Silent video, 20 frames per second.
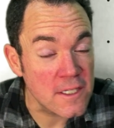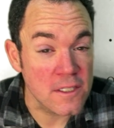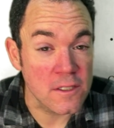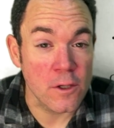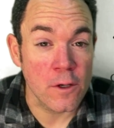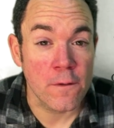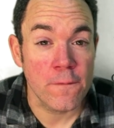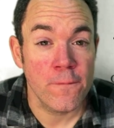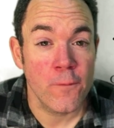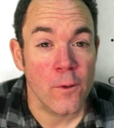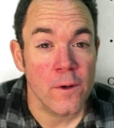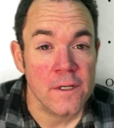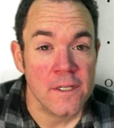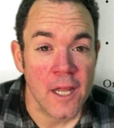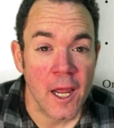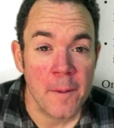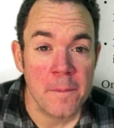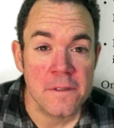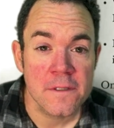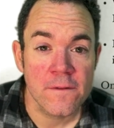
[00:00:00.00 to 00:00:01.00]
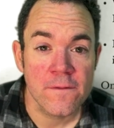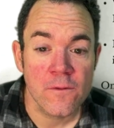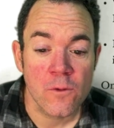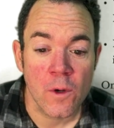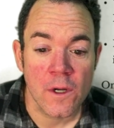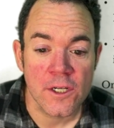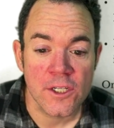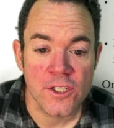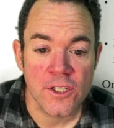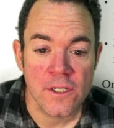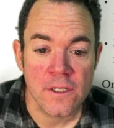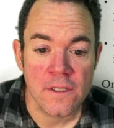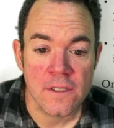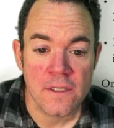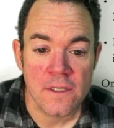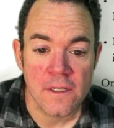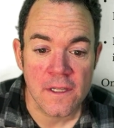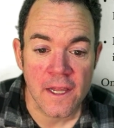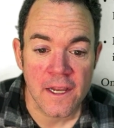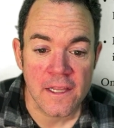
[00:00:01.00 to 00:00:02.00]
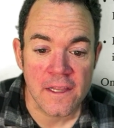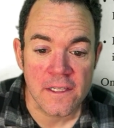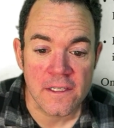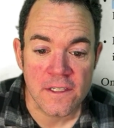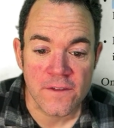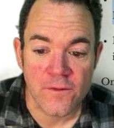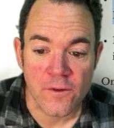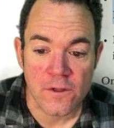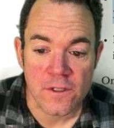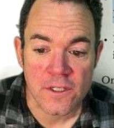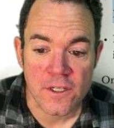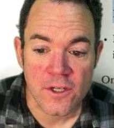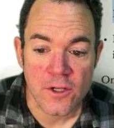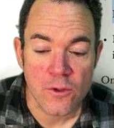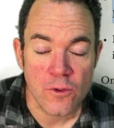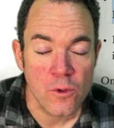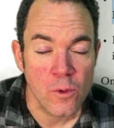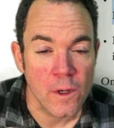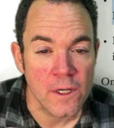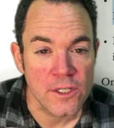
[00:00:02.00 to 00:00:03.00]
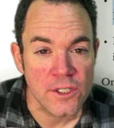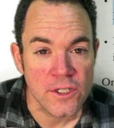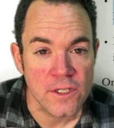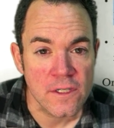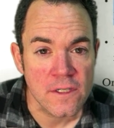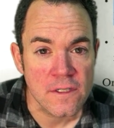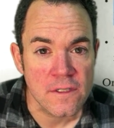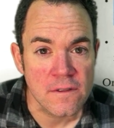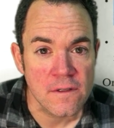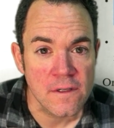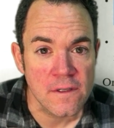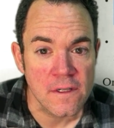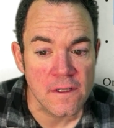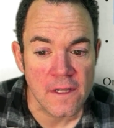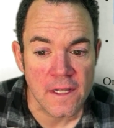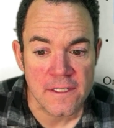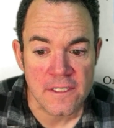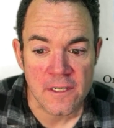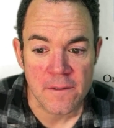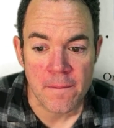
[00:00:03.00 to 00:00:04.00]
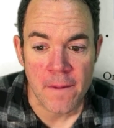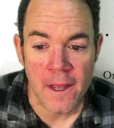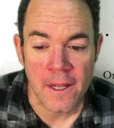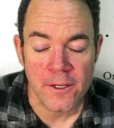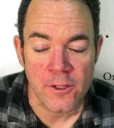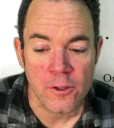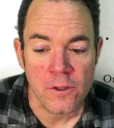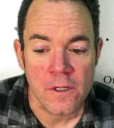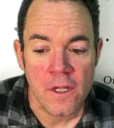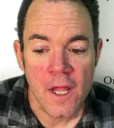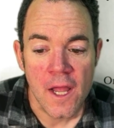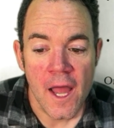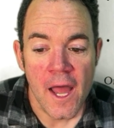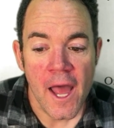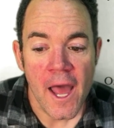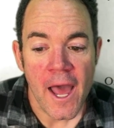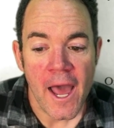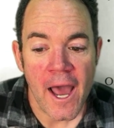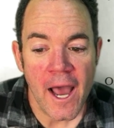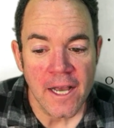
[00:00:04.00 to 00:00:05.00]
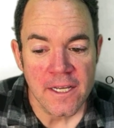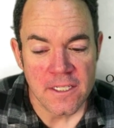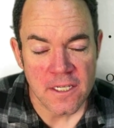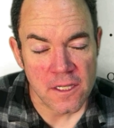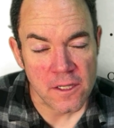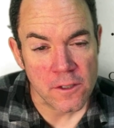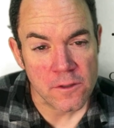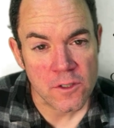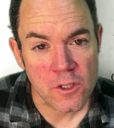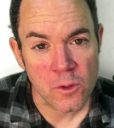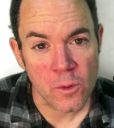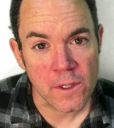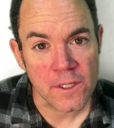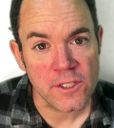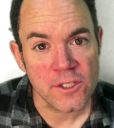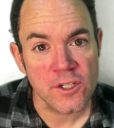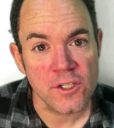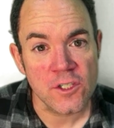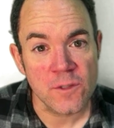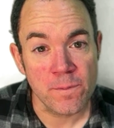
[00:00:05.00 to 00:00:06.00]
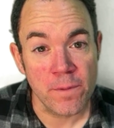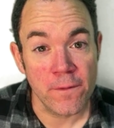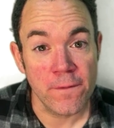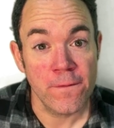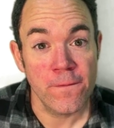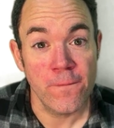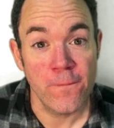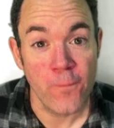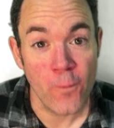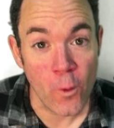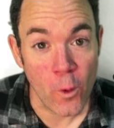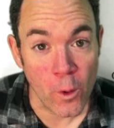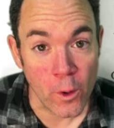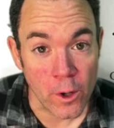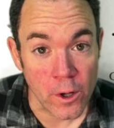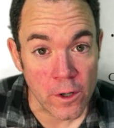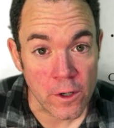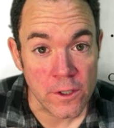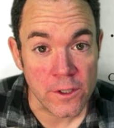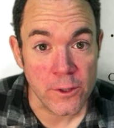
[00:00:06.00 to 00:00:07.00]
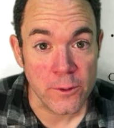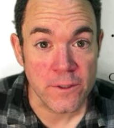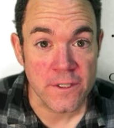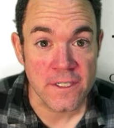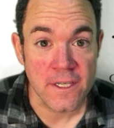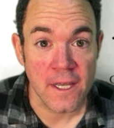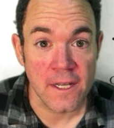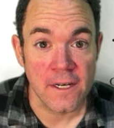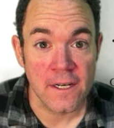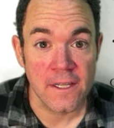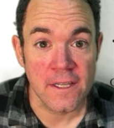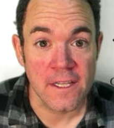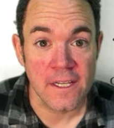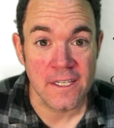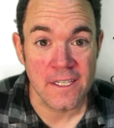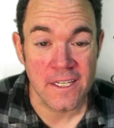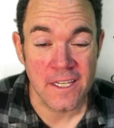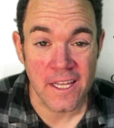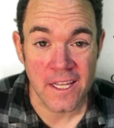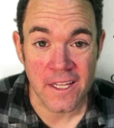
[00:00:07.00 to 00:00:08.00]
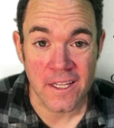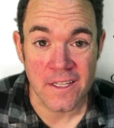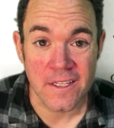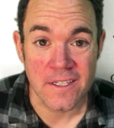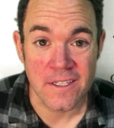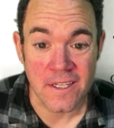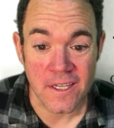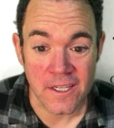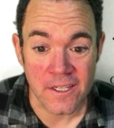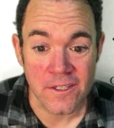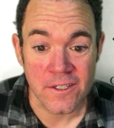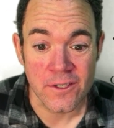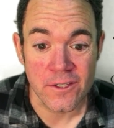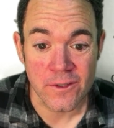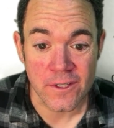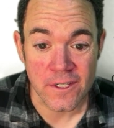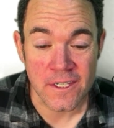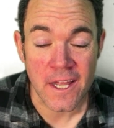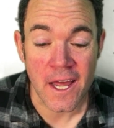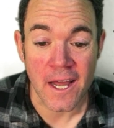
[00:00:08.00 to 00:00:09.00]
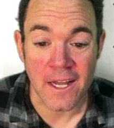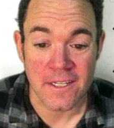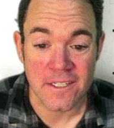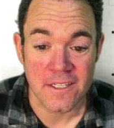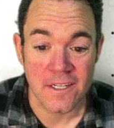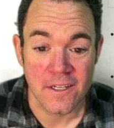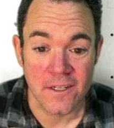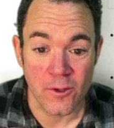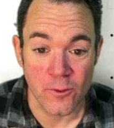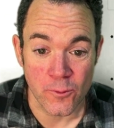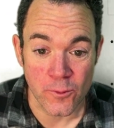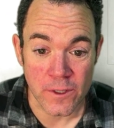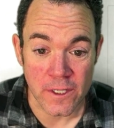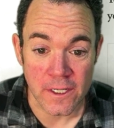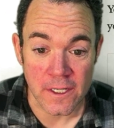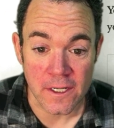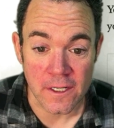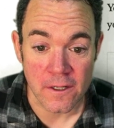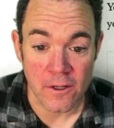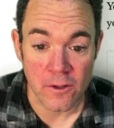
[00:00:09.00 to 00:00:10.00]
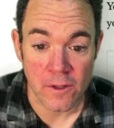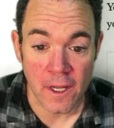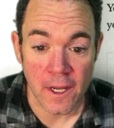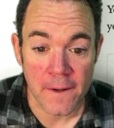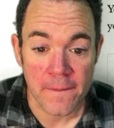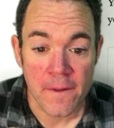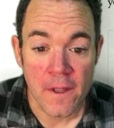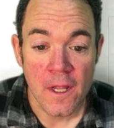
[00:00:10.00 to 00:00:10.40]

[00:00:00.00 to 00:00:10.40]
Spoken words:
look for types of questions, like these first two questions in the lesson manual, ask those questions before you send the kids into the text to read, okay?